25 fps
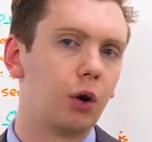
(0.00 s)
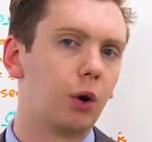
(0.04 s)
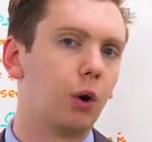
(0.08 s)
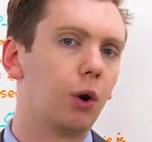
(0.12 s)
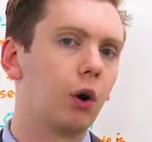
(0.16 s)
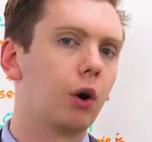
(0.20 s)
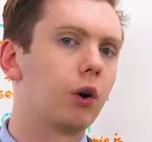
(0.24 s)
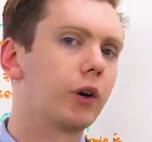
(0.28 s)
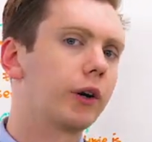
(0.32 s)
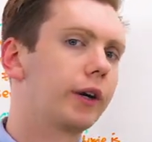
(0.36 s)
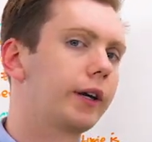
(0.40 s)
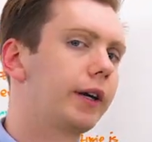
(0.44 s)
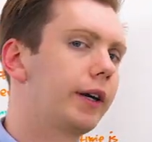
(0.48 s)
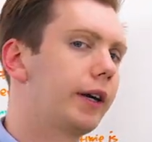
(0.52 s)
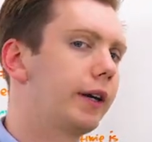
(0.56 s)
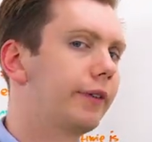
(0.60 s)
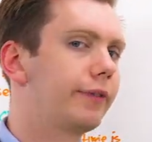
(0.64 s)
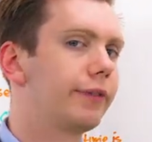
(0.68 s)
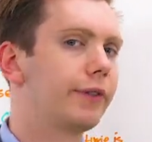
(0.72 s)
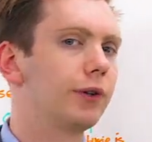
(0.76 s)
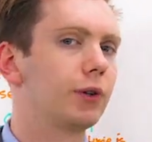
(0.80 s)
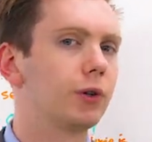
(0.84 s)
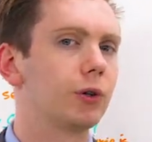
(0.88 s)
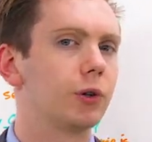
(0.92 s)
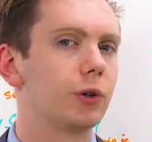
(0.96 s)
Or
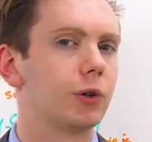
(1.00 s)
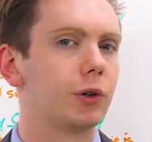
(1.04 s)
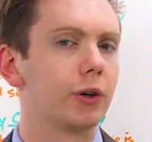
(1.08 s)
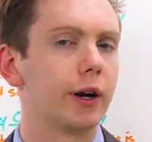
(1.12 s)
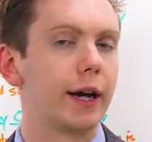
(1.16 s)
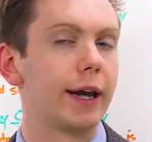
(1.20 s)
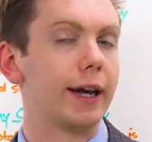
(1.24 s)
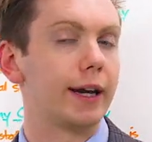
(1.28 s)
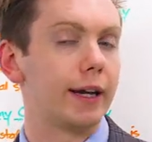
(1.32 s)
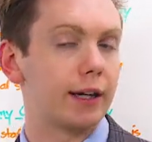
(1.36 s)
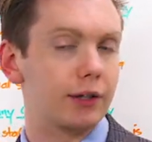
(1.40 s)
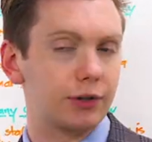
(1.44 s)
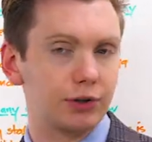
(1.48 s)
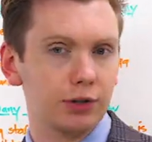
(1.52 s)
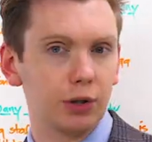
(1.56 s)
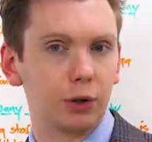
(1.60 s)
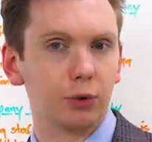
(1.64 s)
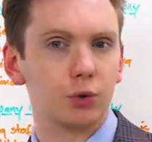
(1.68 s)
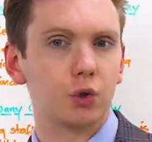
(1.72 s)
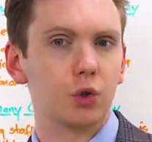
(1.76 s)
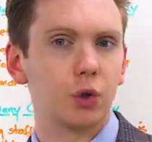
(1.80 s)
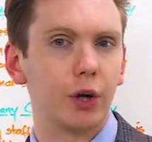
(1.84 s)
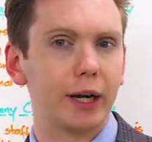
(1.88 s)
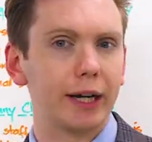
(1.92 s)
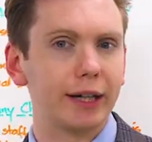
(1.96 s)
if you're a
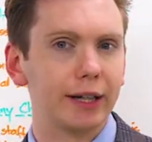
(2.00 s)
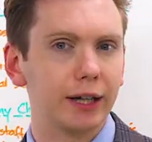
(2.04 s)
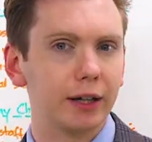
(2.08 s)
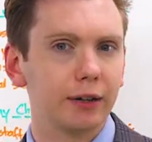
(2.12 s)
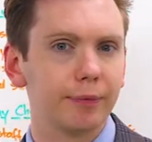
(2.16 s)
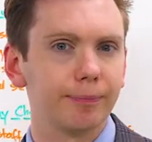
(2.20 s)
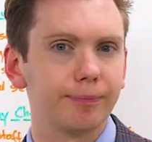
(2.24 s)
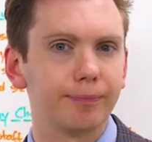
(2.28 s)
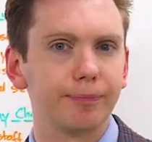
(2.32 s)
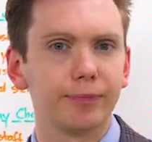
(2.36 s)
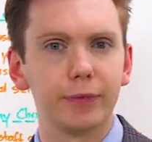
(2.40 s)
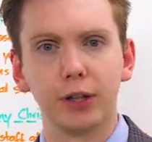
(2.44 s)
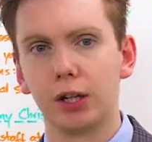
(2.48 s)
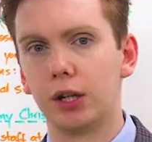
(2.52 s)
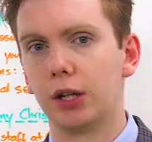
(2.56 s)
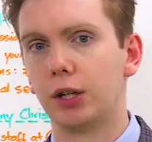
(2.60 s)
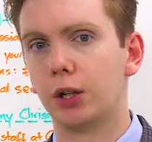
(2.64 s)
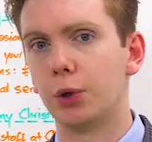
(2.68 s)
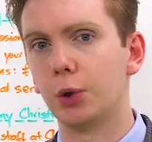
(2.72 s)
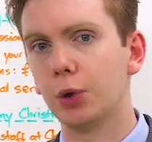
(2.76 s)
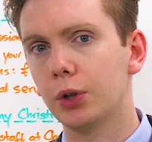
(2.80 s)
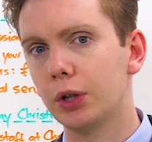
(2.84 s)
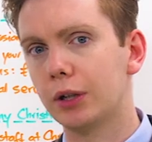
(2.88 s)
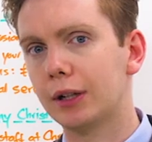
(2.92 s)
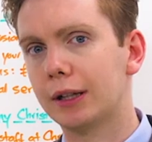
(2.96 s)
sole trader,
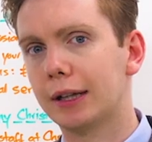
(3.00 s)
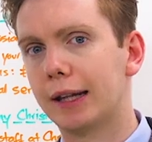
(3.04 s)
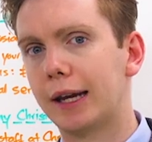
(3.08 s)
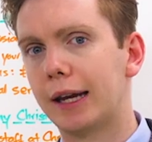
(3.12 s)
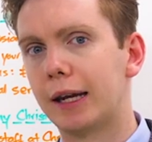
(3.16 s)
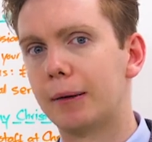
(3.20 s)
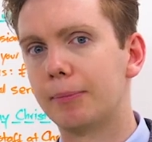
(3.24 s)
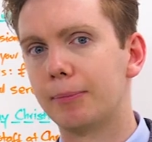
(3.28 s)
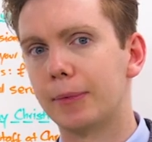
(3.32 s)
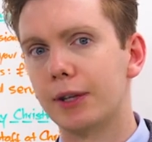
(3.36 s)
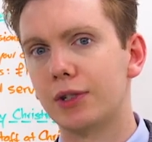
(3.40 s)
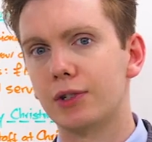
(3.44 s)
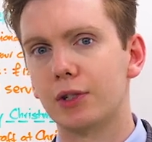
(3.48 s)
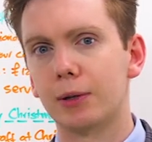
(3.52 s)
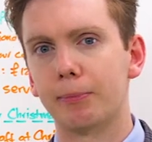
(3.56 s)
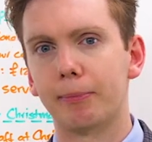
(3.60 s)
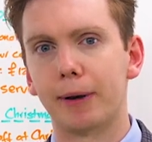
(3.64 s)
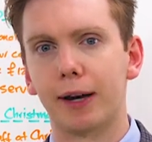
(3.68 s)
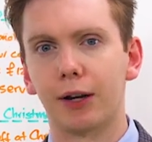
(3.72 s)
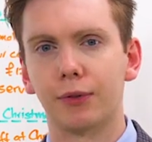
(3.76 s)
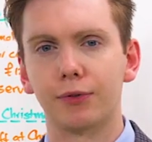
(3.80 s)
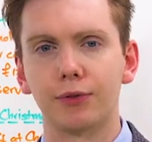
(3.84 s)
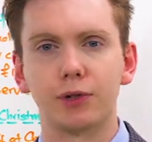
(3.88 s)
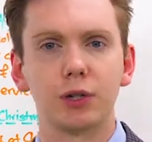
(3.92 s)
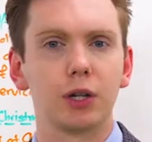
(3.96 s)
you can claim this
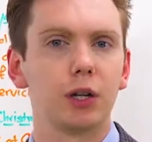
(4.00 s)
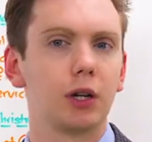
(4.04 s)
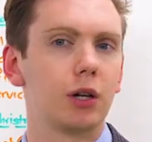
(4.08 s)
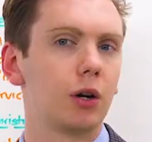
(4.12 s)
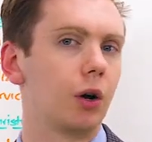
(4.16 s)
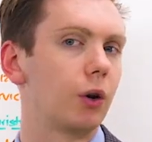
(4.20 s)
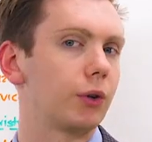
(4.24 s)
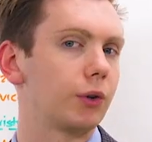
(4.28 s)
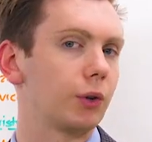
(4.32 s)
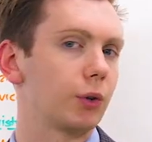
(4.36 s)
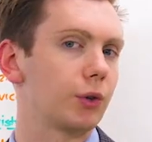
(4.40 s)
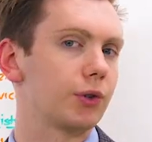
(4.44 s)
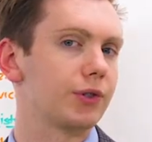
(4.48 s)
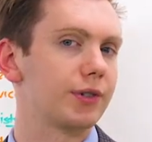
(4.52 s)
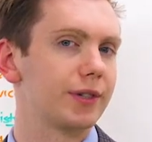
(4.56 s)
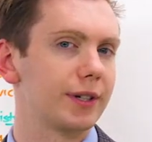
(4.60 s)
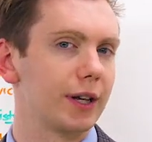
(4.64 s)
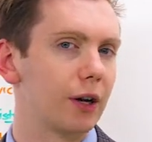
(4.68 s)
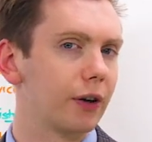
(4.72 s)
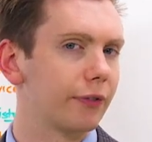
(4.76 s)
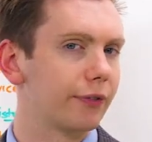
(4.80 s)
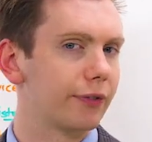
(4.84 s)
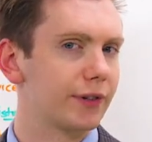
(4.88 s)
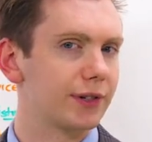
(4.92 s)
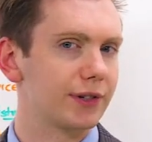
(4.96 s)
amount on your
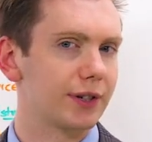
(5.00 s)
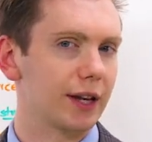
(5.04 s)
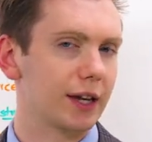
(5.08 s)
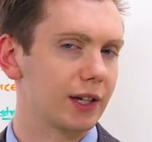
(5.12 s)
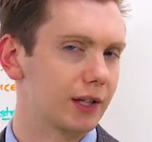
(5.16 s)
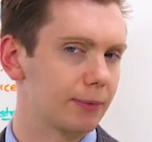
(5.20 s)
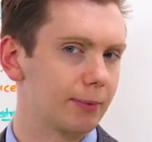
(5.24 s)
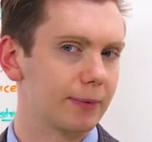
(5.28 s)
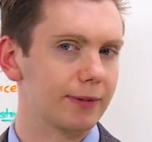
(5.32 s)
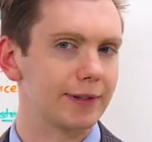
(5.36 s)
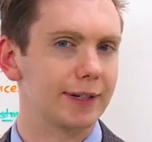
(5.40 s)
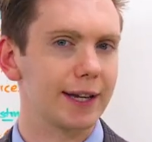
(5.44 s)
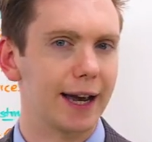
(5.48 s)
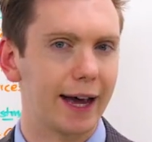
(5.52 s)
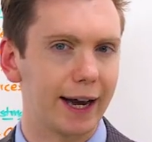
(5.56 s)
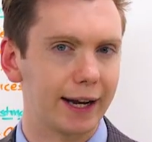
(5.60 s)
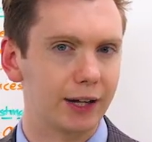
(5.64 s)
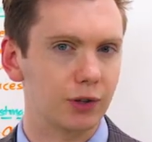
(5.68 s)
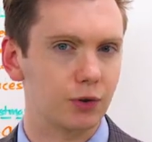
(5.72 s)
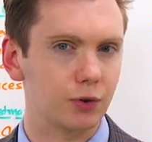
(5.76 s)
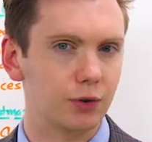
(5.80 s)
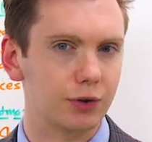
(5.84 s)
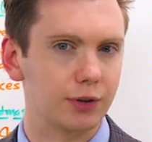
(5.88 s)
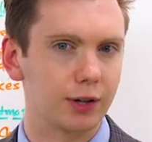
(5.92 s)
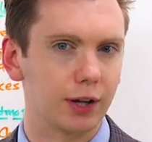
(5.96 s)
self-assessment
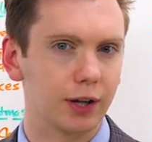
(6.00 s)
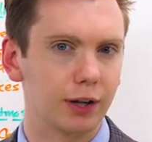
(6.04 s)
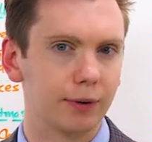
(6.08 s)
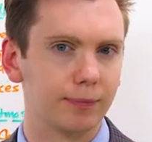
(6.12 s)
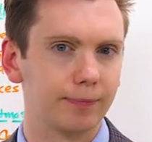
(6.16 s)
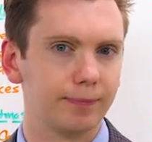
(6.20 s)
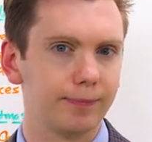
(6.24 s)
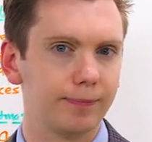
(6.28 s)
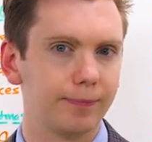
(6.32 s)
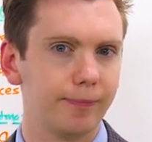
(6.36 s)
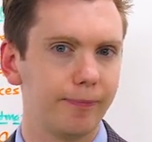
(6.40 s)
tax return.